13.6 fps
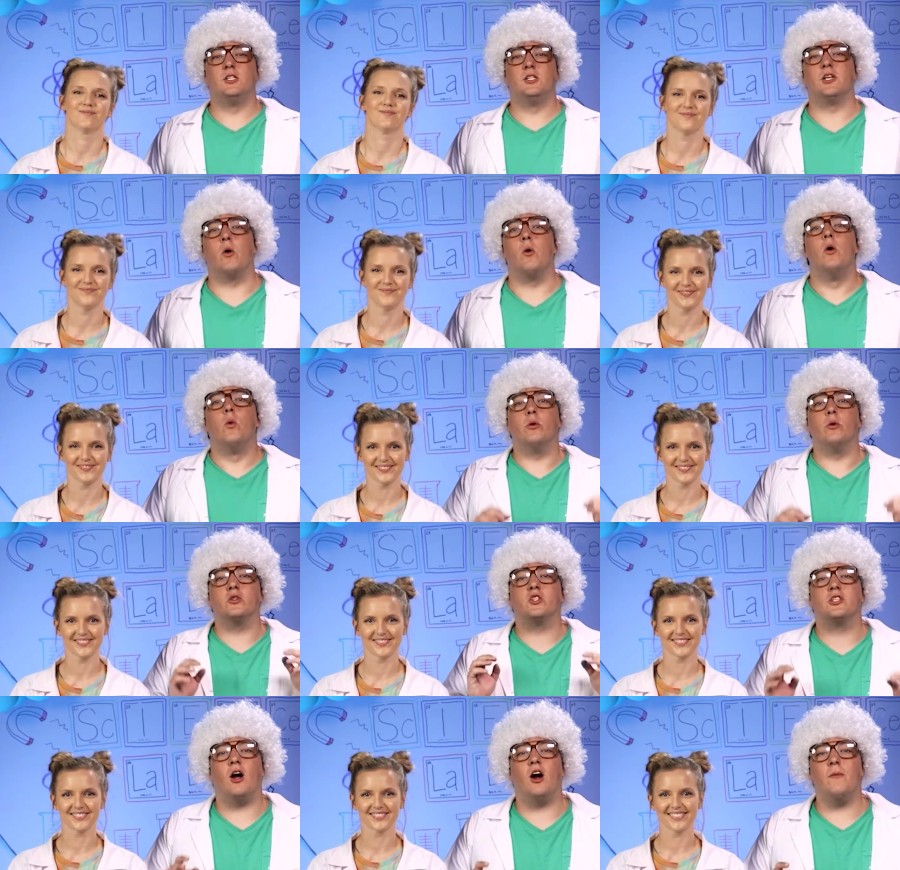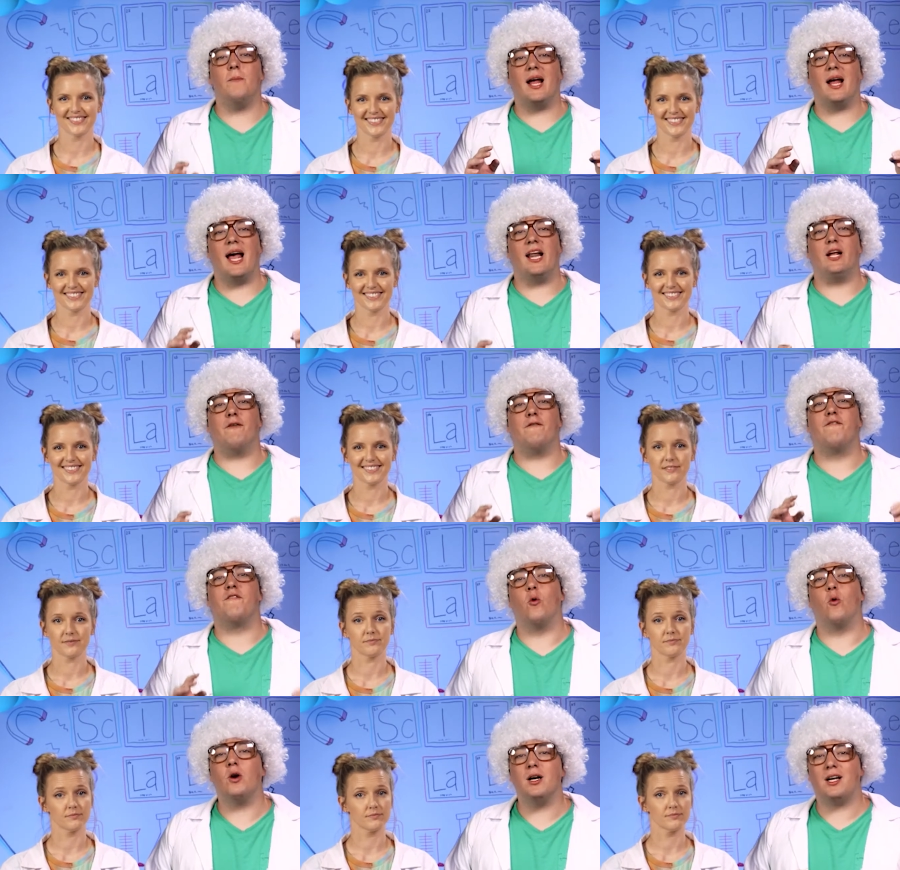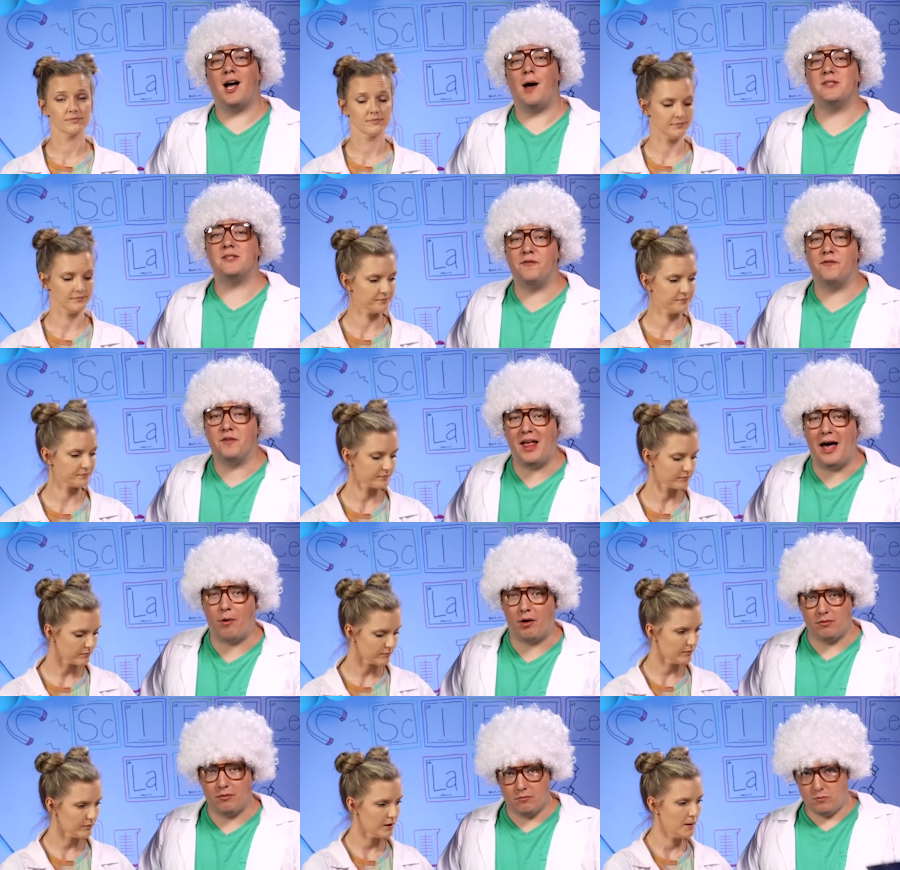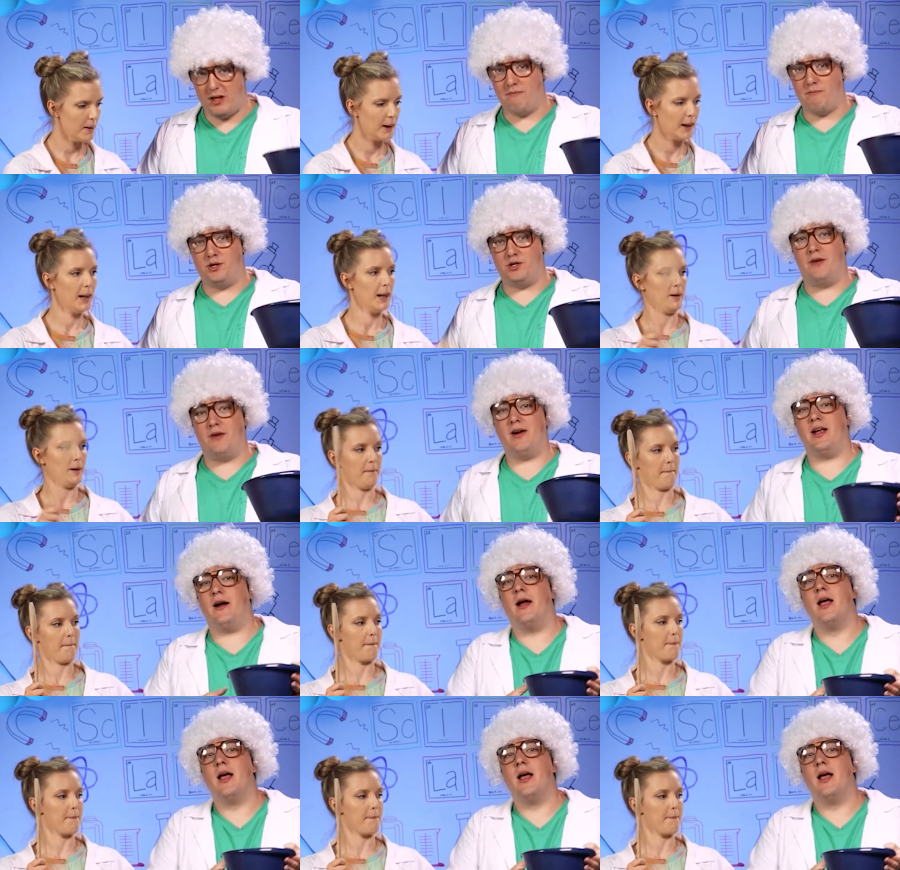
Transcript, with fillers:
Speaker 1: So we will start by adding 4 cups of flour, we have measured out right here,